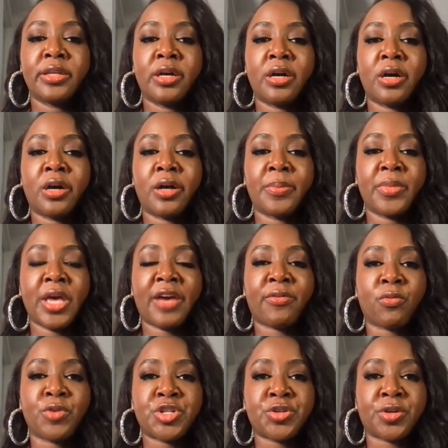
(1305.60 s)
um, have a
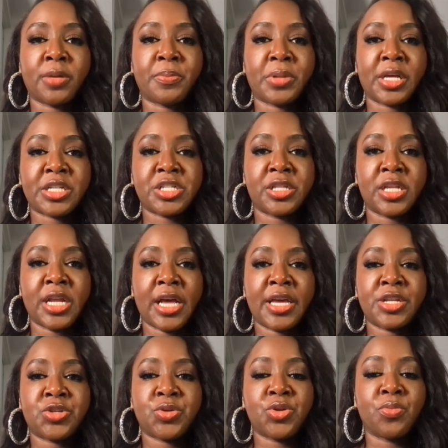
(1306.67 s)
richer complexion than I
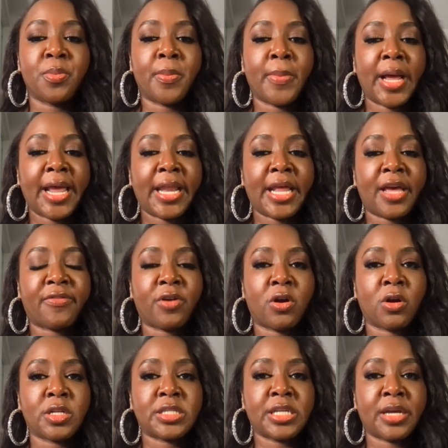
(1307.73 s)
do, you might have a
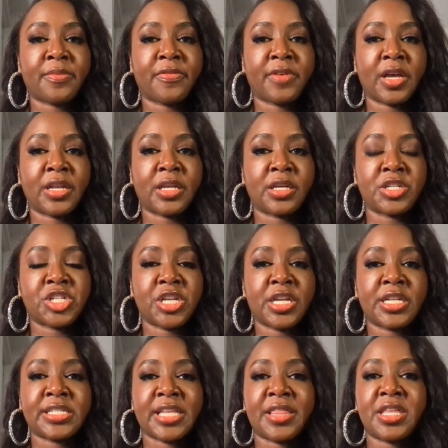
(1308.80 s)
hard time finding a shade
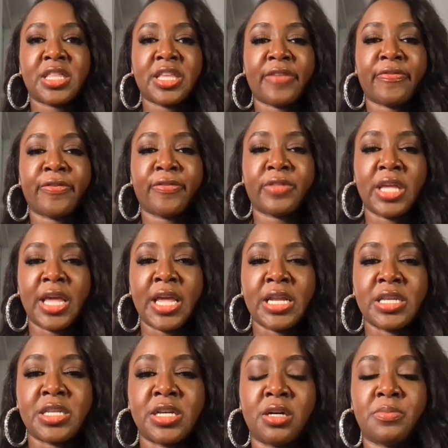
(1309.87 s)
because I think that
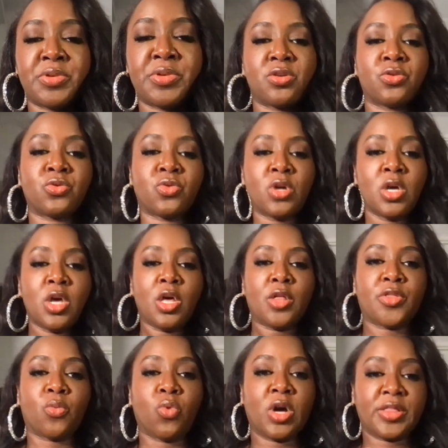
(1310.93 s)
58W,
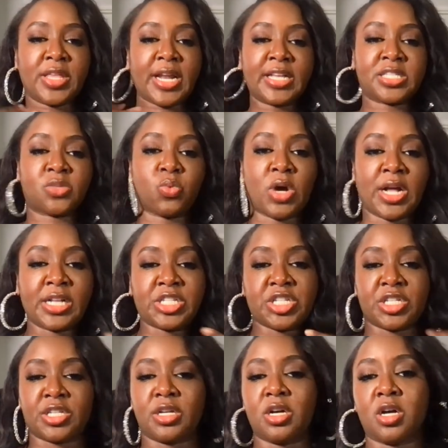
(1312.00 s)
the one that I
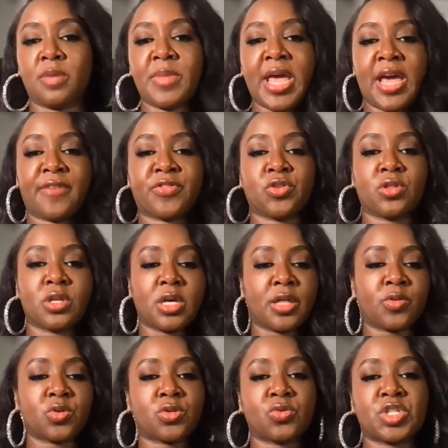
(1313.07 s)
swatched um, after the
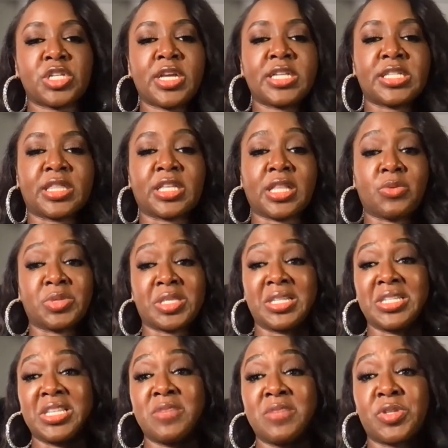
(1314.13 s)
other two shades, I think that was the
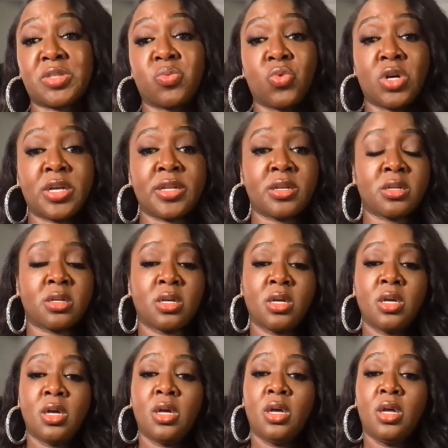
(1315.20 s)
deepest one.
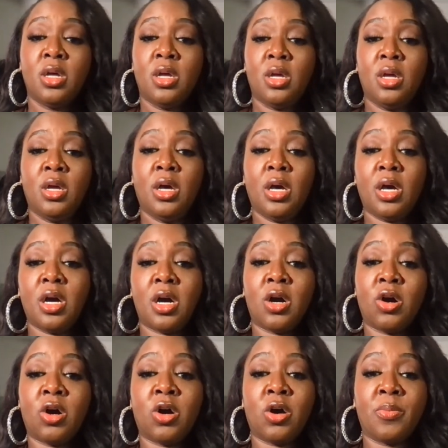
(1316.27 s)

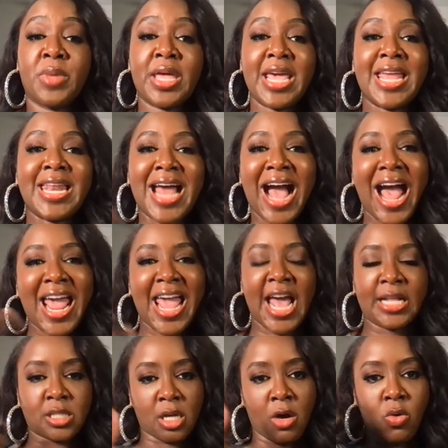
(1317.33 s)
Um, and I
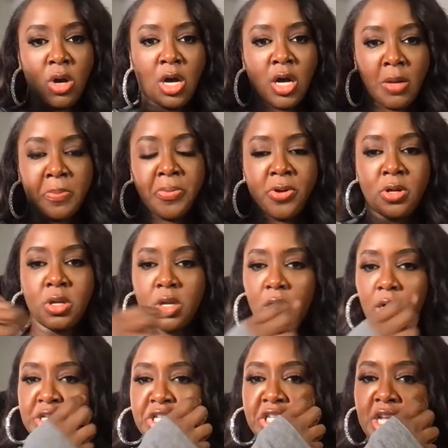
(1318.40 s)
had to go up
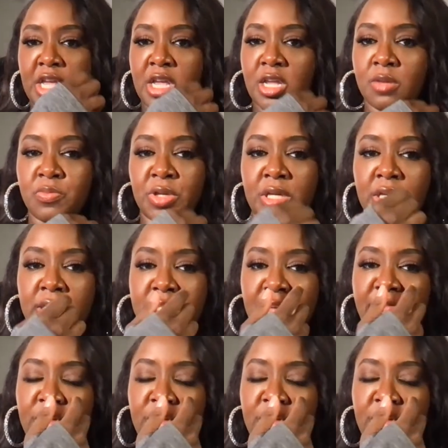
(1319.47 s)
a shade because I